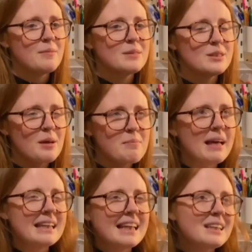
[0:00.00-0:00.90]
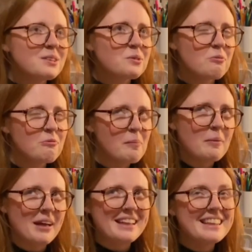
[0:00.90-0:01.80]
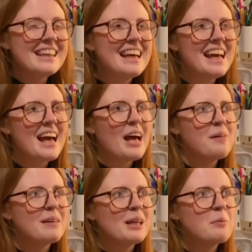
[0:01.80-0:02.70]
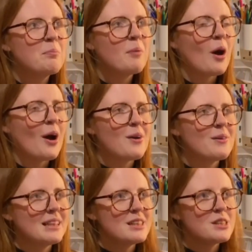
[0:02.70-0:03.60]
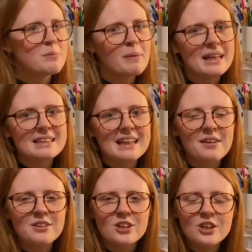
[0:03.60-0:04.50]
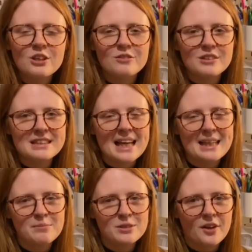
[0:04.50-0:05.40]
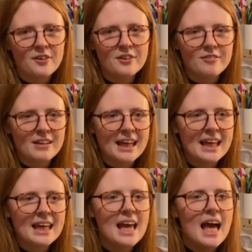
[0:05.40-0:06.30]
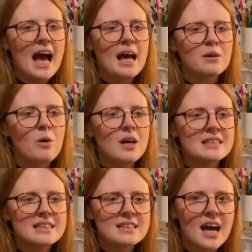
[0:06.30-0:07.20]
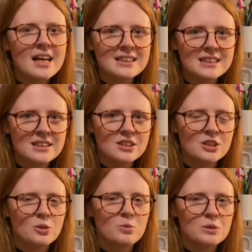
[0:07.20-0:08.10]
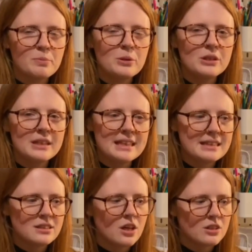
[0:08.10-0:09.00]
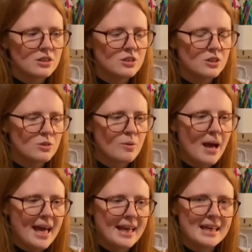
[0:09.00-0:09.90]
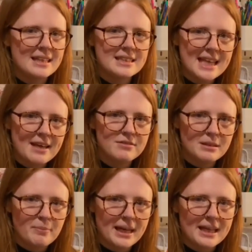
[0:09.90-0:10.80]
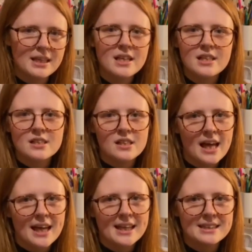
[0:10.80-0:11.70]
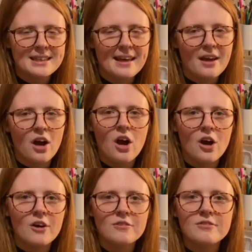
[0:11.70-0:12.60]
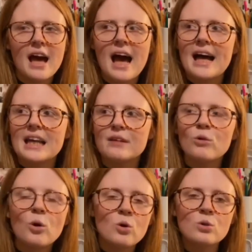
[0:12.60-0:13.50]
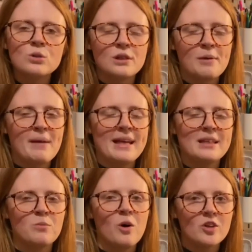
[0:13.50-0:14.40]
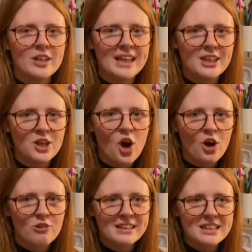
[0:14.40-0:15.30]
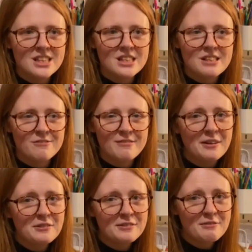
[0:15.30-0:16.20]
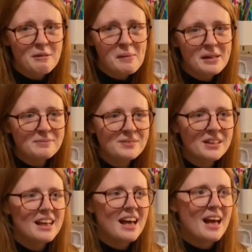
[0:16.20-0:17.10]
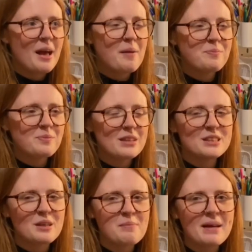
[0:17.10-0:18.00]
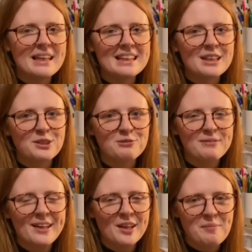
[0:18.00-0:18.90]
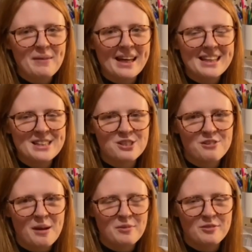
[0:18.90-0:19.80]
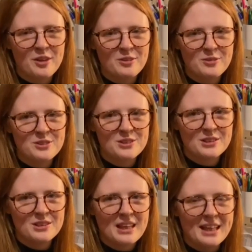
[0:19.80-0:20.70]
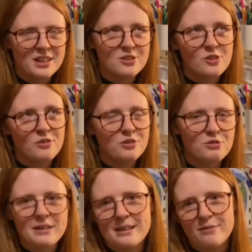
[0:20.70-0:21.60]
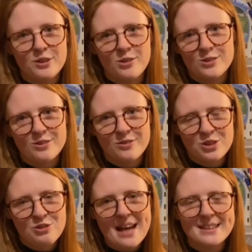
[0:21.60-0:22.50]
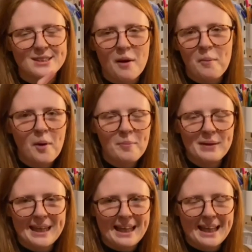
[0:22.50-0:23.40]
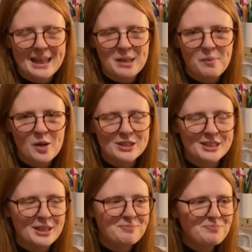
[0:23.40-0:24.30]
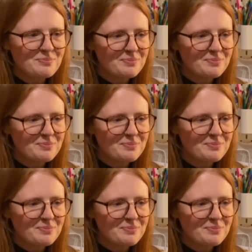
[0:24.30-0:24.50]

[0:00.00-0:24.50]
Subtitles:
So I made that into a ribbon, a little bow, and it just picks out the colour of the denim so lovely. And what I decided to do was put this onto a safety pin so that I can take it off. And I've also made one in an orange velvet ribbon. So I made a little reel on my Instagram of those like sort of 3 views of the dress, so I'll pop a link in the bottom.